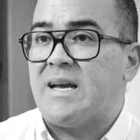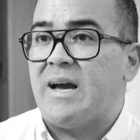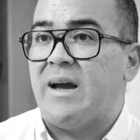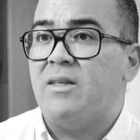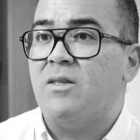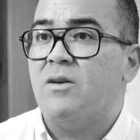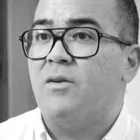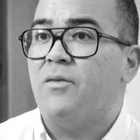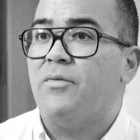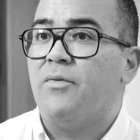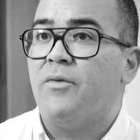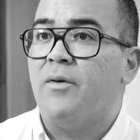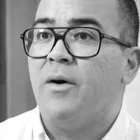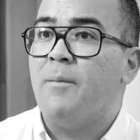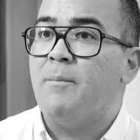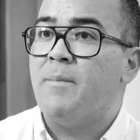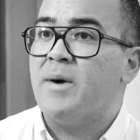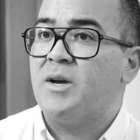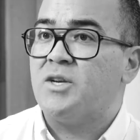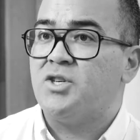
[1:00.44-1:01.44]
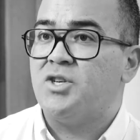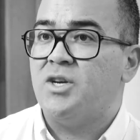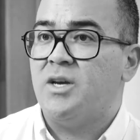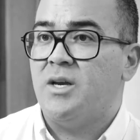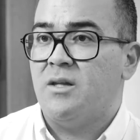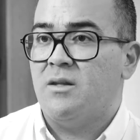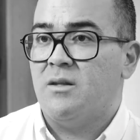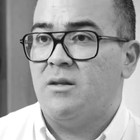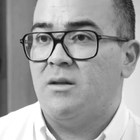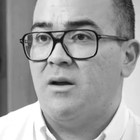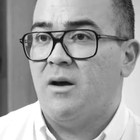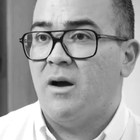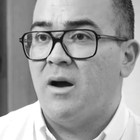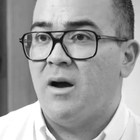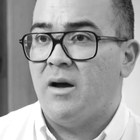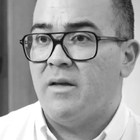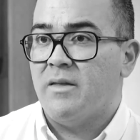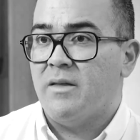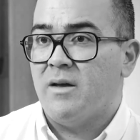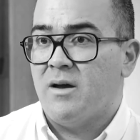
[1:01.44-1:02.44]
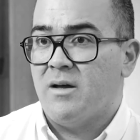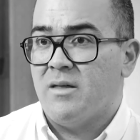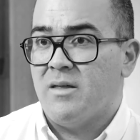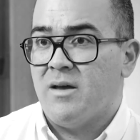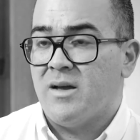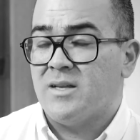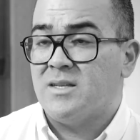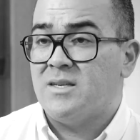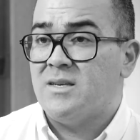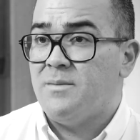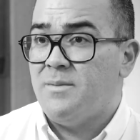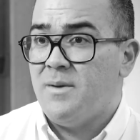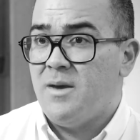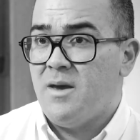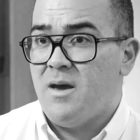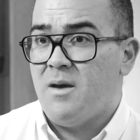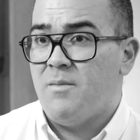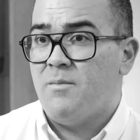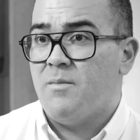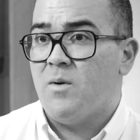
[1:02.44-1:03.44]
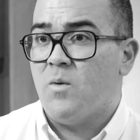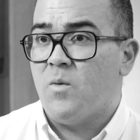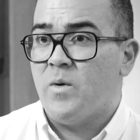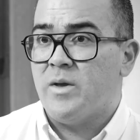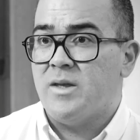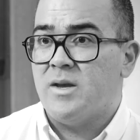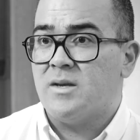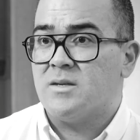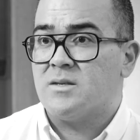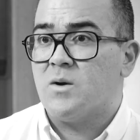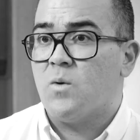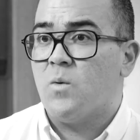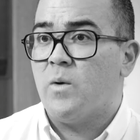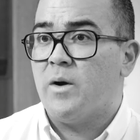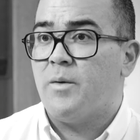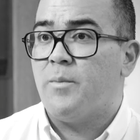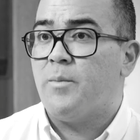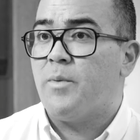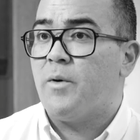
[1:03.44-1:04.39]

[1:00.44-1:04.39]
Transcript: kind of uh, machine and, and a TBM with a square